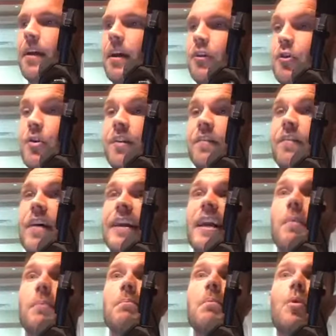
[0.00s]
you can find out
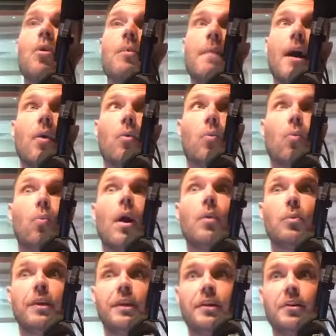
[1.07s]
more about what
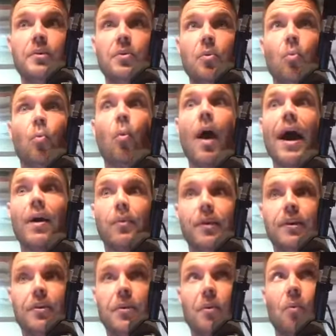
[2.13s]
we do, why we
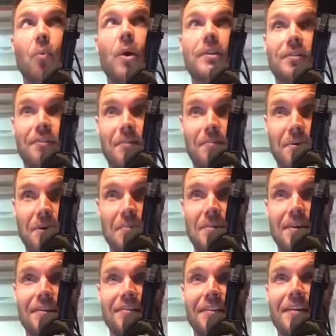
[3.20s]
do it, what's the
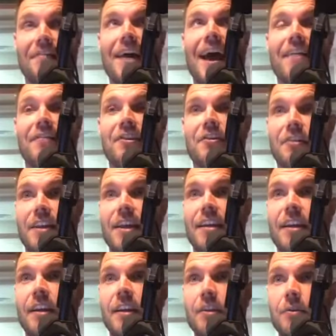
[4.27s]
purpose of having your kid
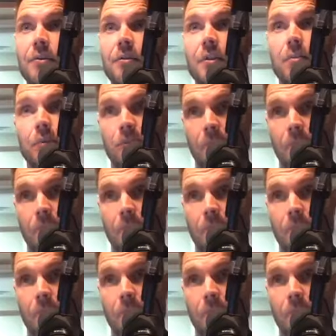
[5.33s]
in a youth group, which,